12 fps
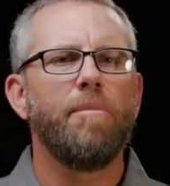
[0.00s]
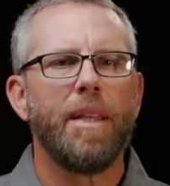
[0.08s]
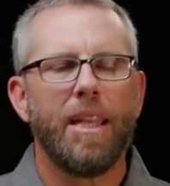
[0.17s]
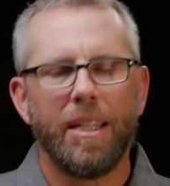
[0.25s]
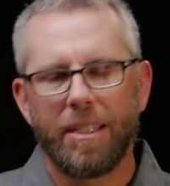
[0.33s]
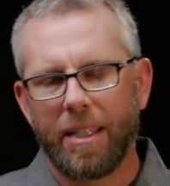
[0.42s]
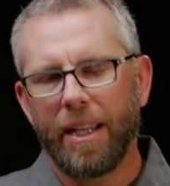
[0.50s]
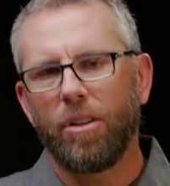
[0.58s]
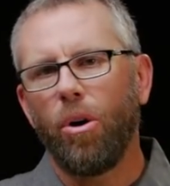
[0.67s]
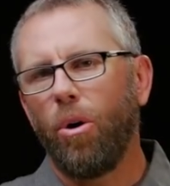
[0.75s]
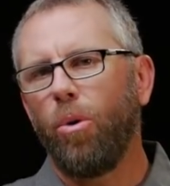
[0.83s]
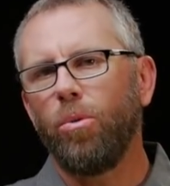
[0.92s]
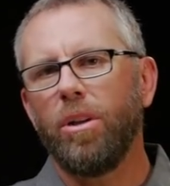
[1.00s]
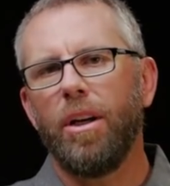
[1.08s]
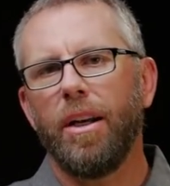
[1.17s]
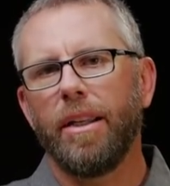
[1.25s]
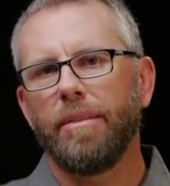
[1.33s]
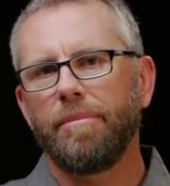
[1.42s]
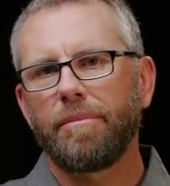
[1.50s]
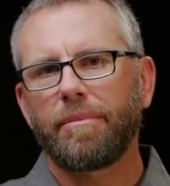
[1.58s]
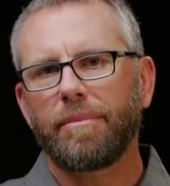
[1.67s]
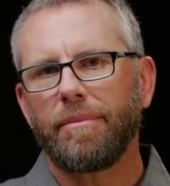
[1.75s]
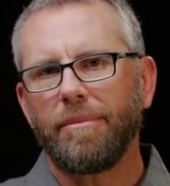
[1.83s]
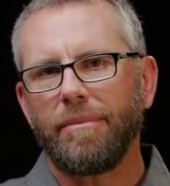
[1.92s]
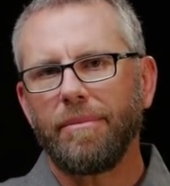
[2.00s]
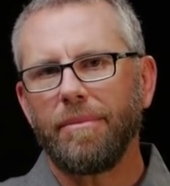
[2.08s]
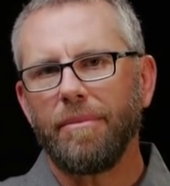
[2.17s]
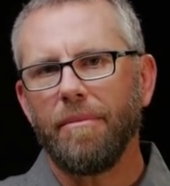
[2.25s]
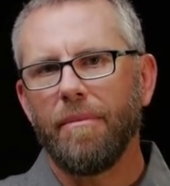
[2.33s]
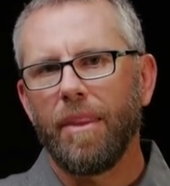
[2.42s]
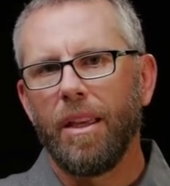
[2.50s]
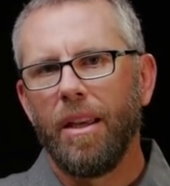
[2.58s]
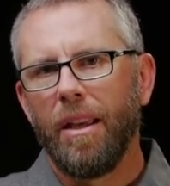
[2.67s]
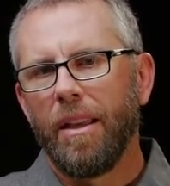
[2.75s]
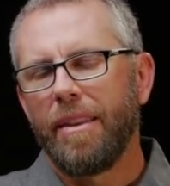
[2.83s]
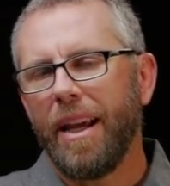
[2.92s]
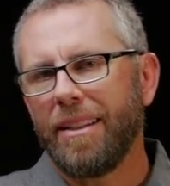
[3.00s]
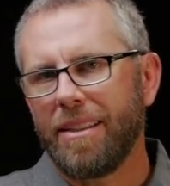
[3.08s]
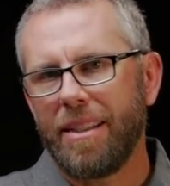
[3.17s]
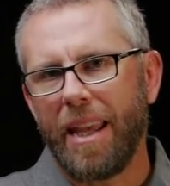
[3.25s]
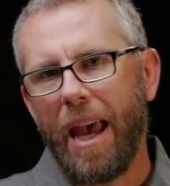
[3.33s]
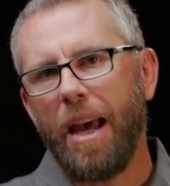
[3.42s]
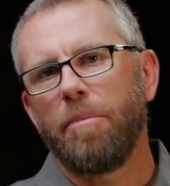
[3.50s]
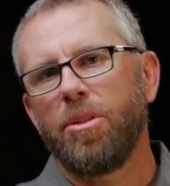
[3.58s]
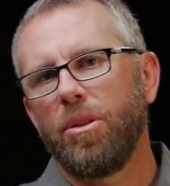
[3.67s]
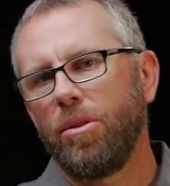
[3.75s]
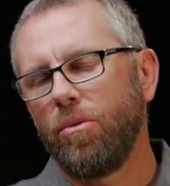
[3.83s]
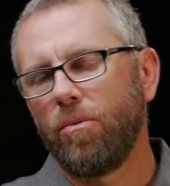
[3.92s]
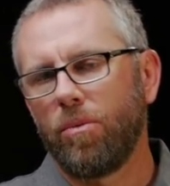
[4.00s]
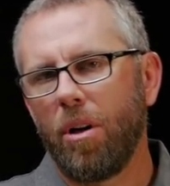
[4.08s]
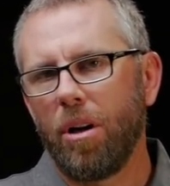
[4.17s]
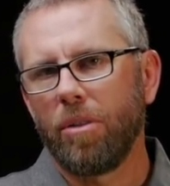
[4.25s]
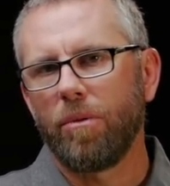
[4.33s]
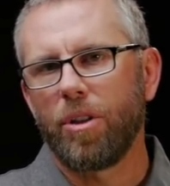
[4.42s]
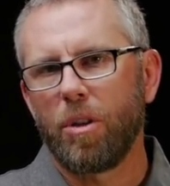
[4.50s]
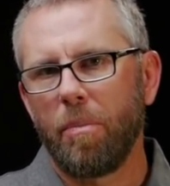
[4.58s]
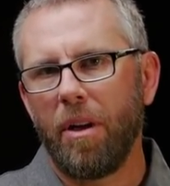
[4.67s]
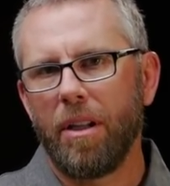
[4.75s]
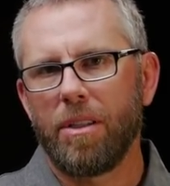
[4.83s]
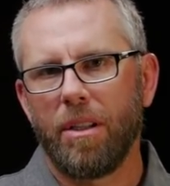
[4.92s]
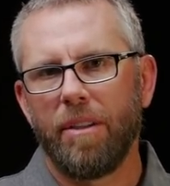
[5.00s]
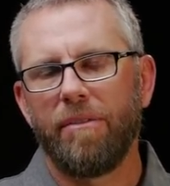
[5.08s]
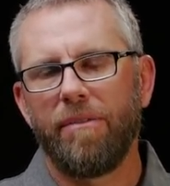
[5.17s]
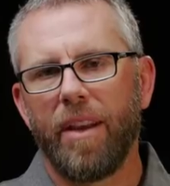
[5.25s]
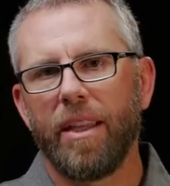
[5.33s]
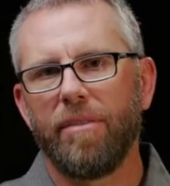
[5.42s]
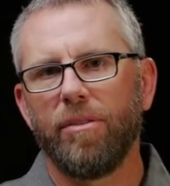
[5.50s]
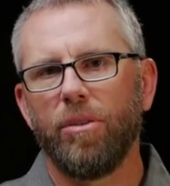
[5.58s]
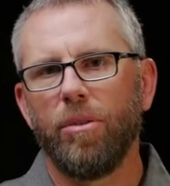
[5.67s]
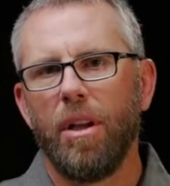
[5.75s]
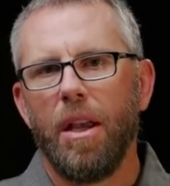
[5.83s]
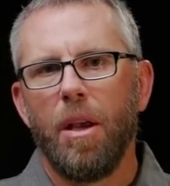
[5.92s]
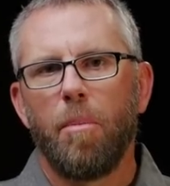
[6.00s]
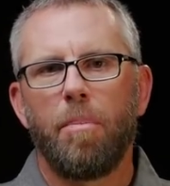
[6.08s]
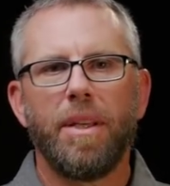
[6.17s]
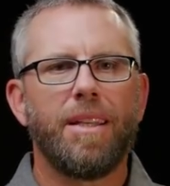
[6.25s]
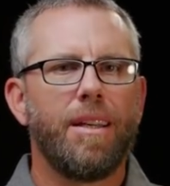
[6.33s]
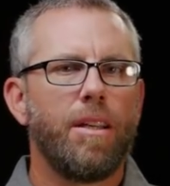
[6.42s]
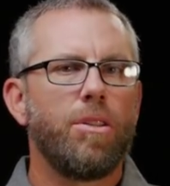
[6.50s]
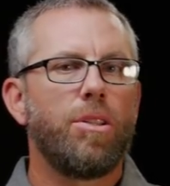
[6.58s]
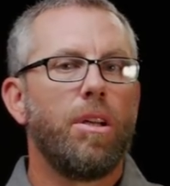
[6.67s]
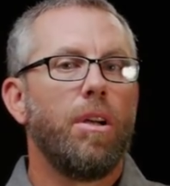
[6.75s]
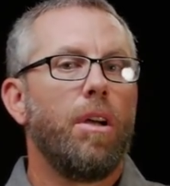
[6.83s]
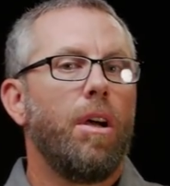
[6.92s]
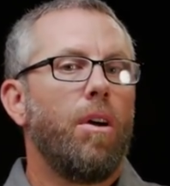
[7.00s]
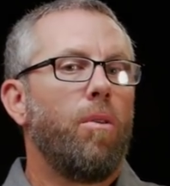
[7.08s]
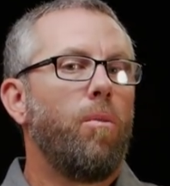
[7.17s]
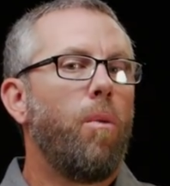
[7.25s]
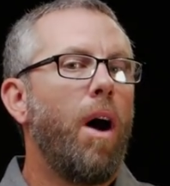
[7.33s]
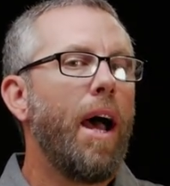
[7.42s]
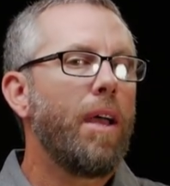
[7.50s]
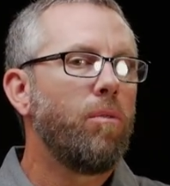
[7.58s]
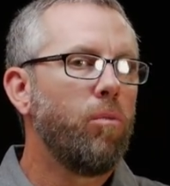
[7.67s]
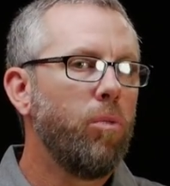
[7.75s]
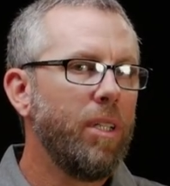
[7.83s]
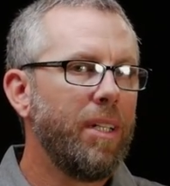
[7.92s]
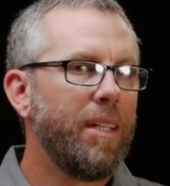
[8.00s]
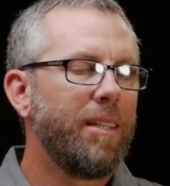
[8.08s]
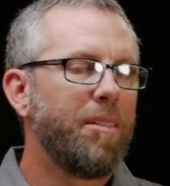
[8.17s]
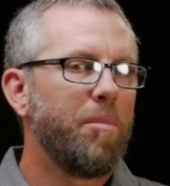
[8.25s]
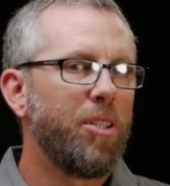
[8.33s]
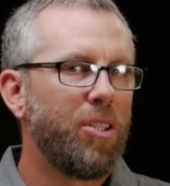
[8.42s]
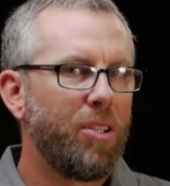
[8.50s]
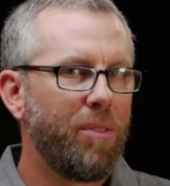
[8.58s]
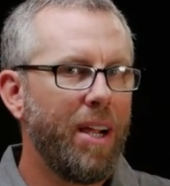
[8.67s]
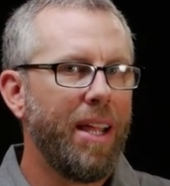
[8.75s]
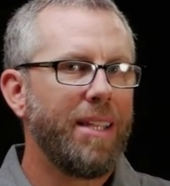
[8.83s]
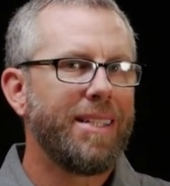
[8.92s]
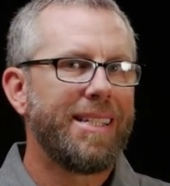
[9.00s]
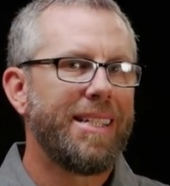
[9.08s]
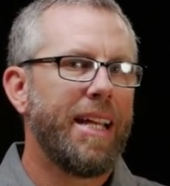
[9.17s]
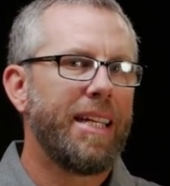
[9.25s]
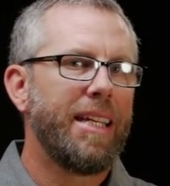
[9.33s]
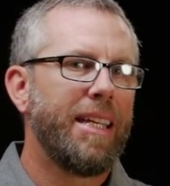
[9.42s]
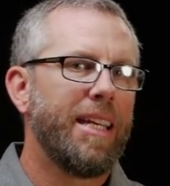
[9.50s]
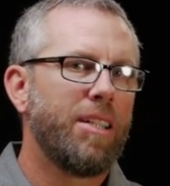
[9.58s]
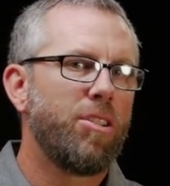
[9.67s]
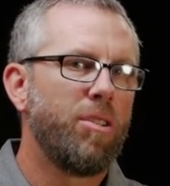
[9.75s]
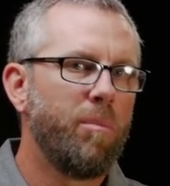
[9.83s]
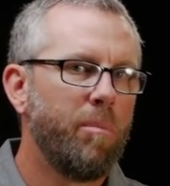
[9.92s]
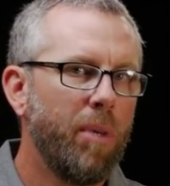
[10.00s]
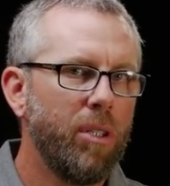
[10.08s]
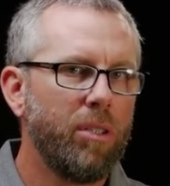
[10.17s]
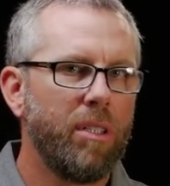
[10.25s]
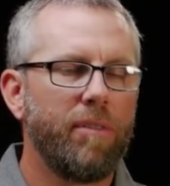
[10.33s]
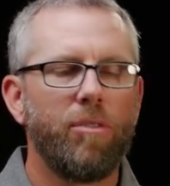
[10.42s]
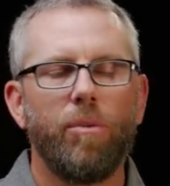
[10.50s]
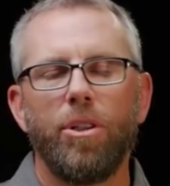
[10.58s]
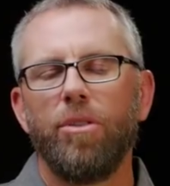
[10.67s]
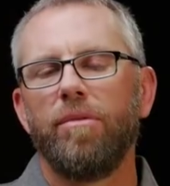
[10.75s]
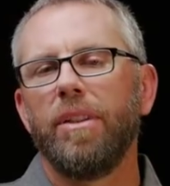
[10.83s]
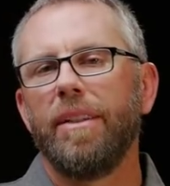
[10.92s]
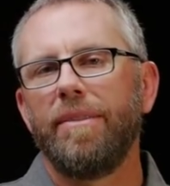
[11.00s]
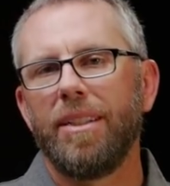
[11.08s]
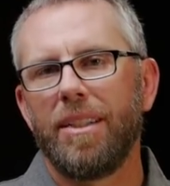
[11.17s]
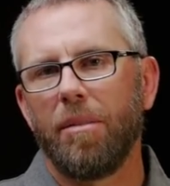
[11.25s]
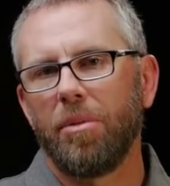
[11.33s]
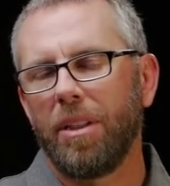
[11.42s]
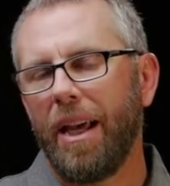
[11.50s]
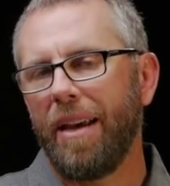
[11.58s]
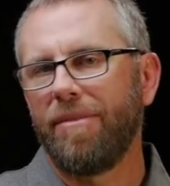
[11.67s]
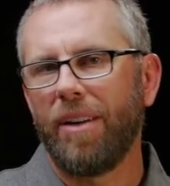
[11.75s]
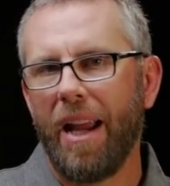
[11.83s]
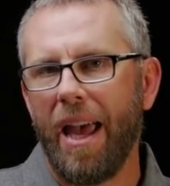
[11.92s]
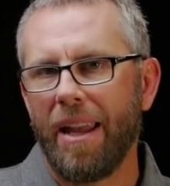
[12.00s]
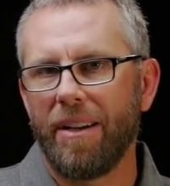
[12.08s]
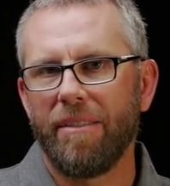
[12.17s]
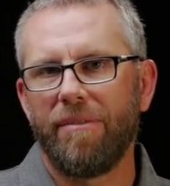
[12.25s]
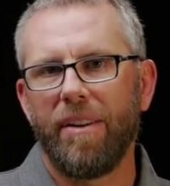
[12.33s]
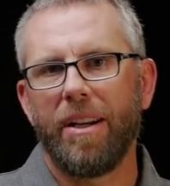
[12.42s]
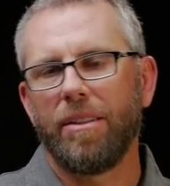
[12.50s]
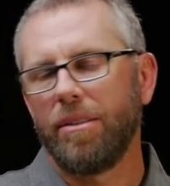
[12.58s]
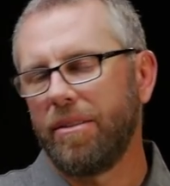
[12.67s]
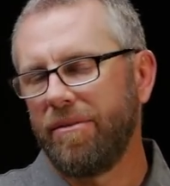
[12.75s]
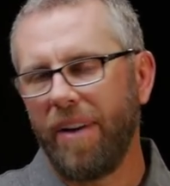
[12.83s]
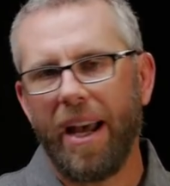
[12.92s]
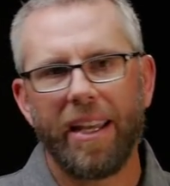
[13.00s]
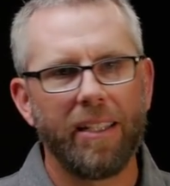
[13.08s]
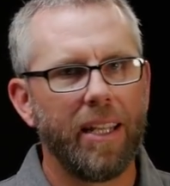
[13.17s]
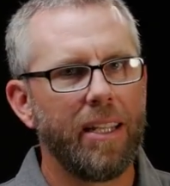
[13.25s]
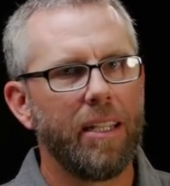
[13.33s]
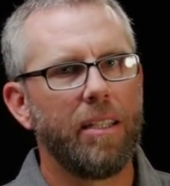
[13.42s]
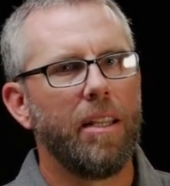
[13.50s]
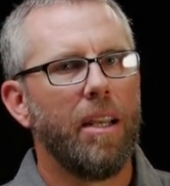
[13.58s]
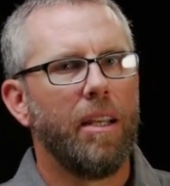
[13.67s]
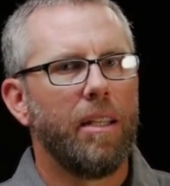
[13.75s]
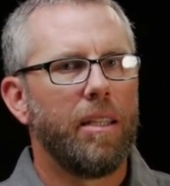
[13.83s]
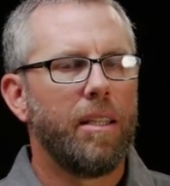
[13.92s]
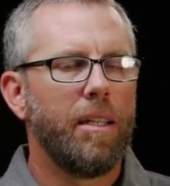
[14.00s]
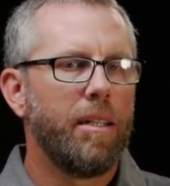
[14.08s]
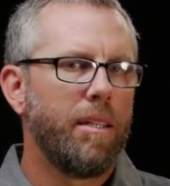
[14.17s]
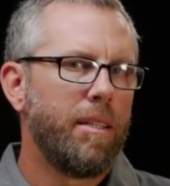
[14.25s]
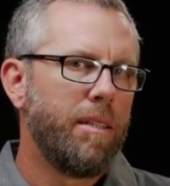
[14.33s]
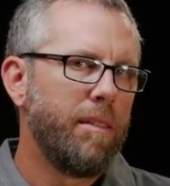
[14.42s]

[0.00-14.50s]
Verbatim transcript: me. And it's like, hold on. That's the absolute wrong response, unfaithful, because why wouldn't the betrayed second guess your motives when you've lived a double life or had an affair or violated the,